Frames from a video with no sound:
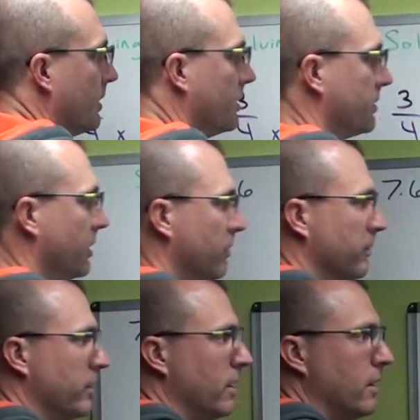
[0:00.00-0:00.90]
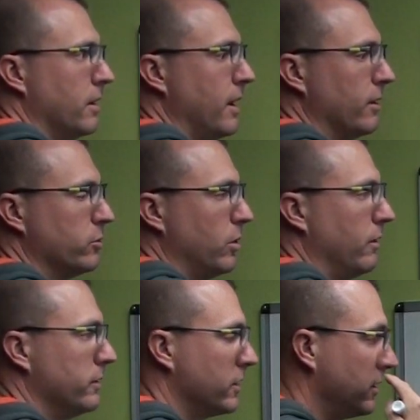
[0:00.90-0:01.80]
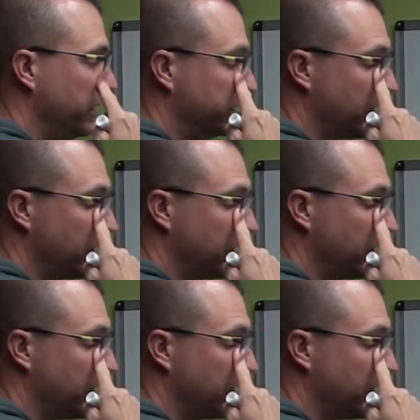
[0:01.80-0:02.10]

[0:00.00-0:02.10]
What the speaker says: so now 12 is our least